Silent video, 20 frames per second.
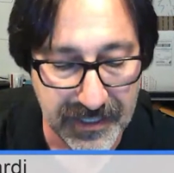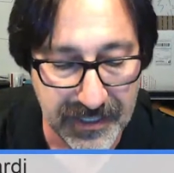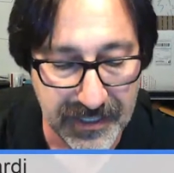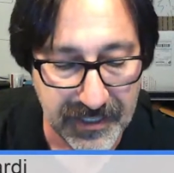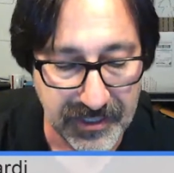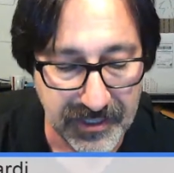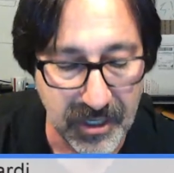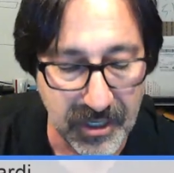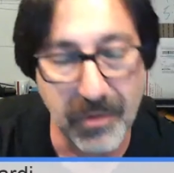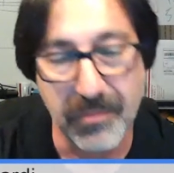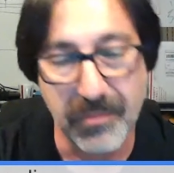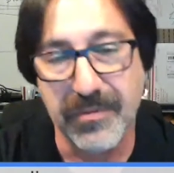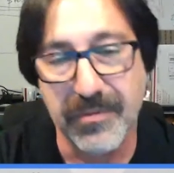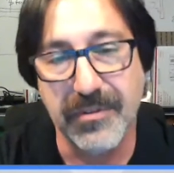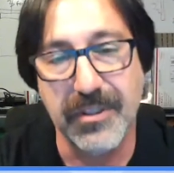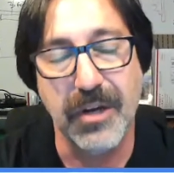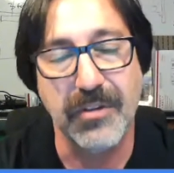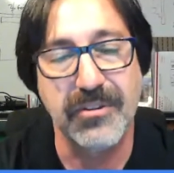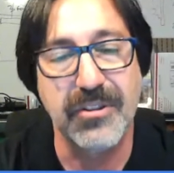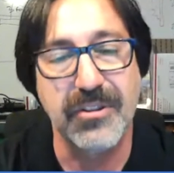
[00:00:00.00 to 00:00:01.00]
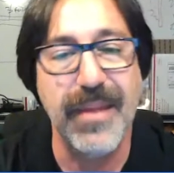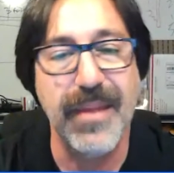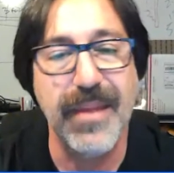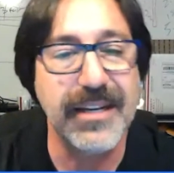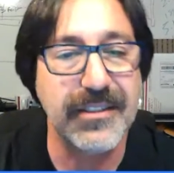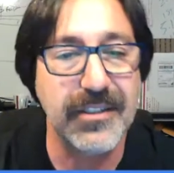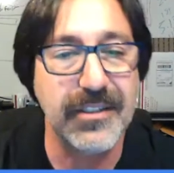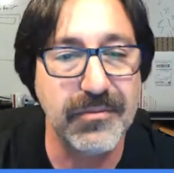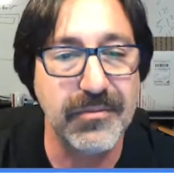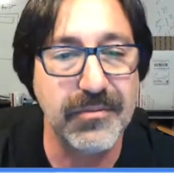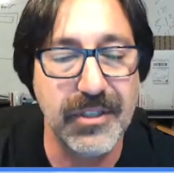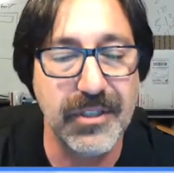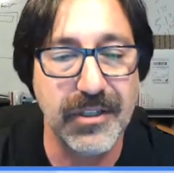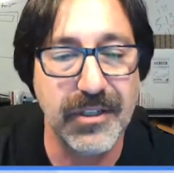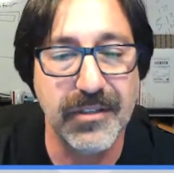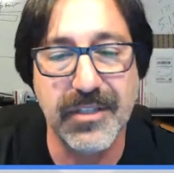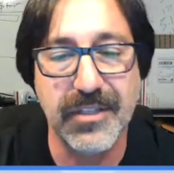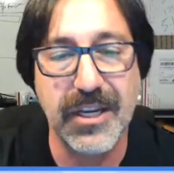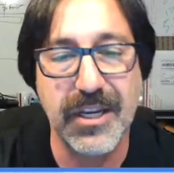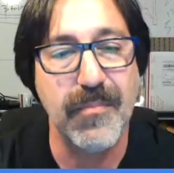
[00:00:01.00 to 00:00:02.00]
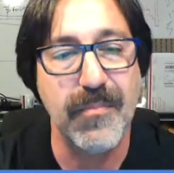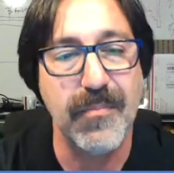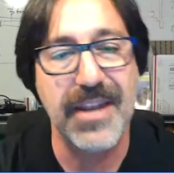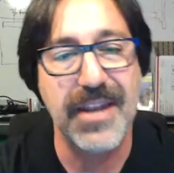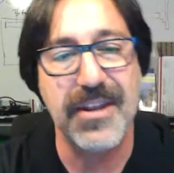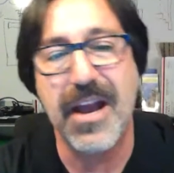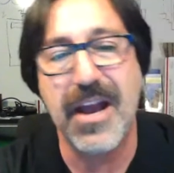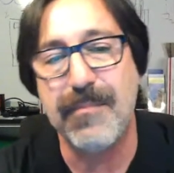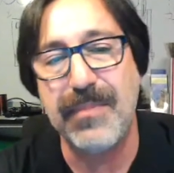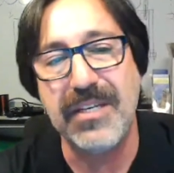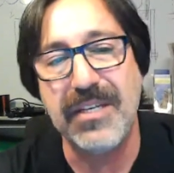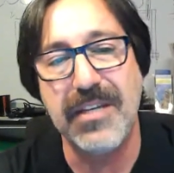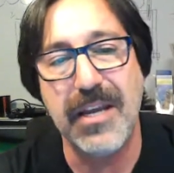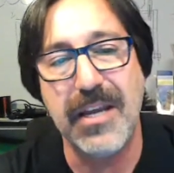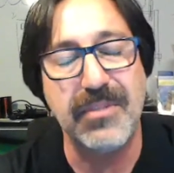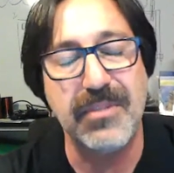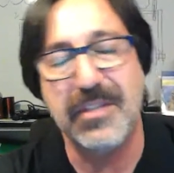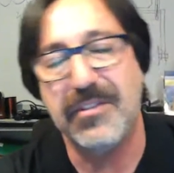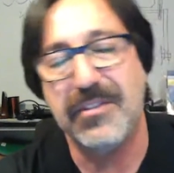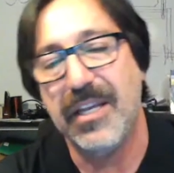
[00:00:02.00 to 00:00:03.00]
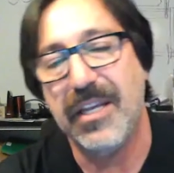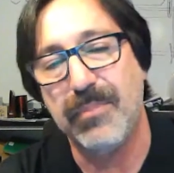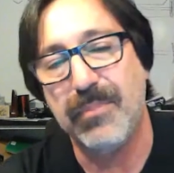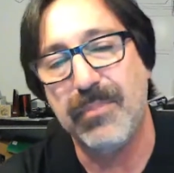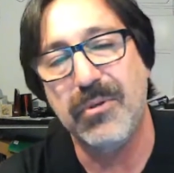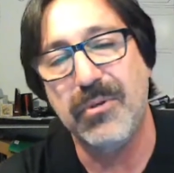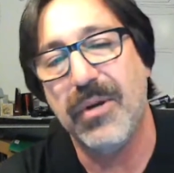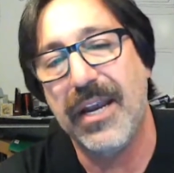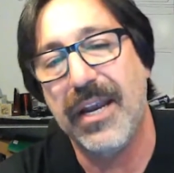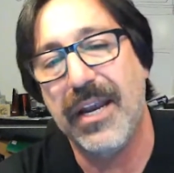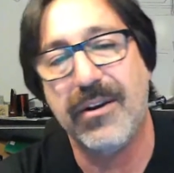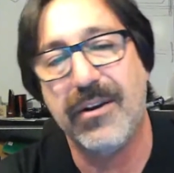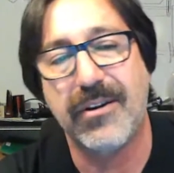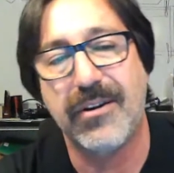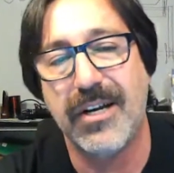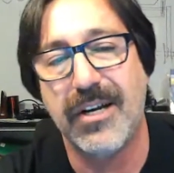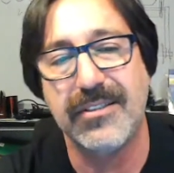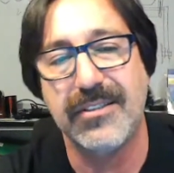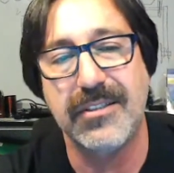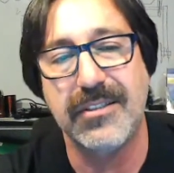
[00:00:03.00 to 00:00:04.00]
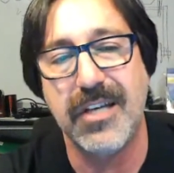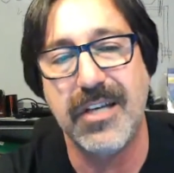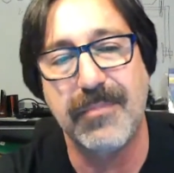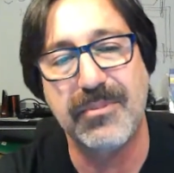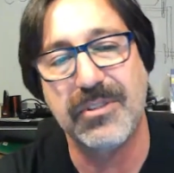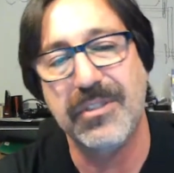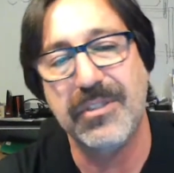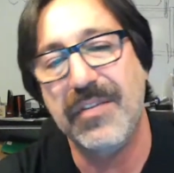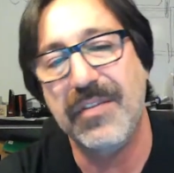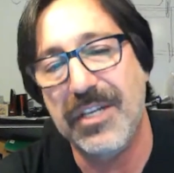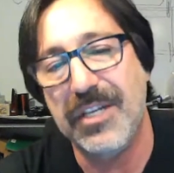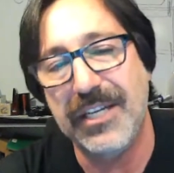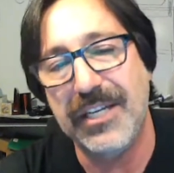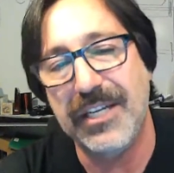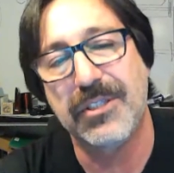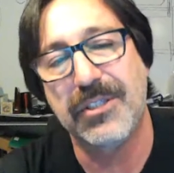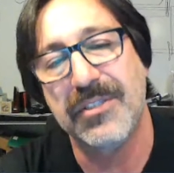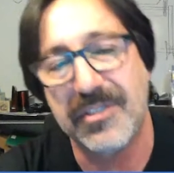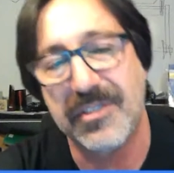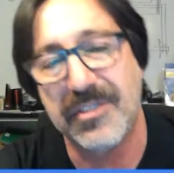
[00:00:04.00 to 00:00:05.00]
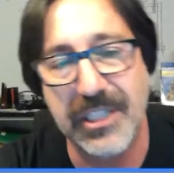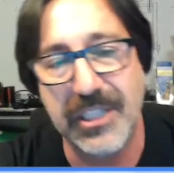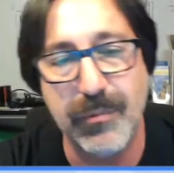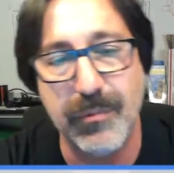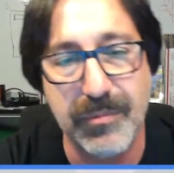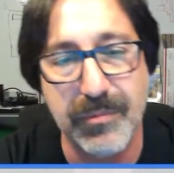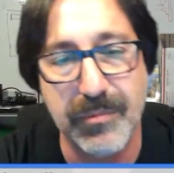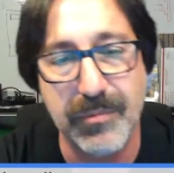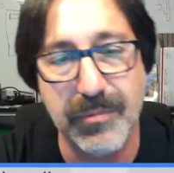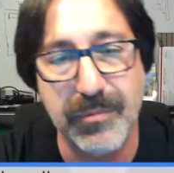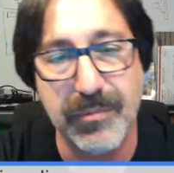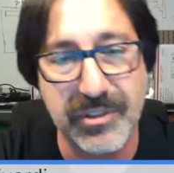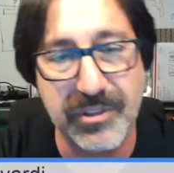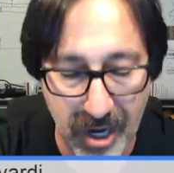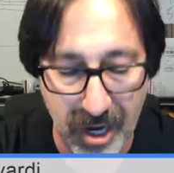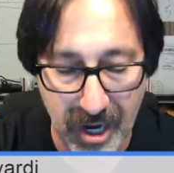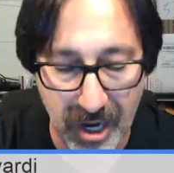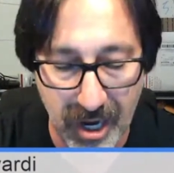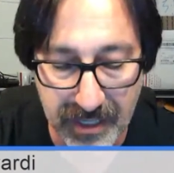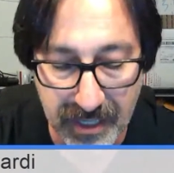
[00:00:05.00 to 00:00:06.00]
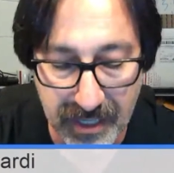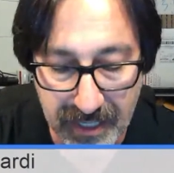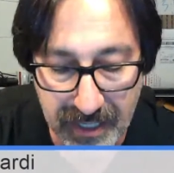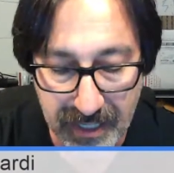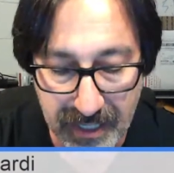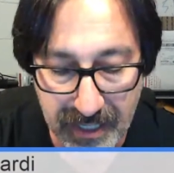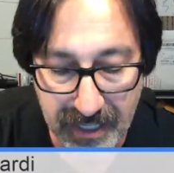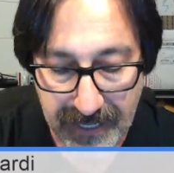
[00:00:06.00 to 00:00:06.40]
so, you know, to make the tetherman not be tempted, they blew air across the top. So even he couldn't see what was going on.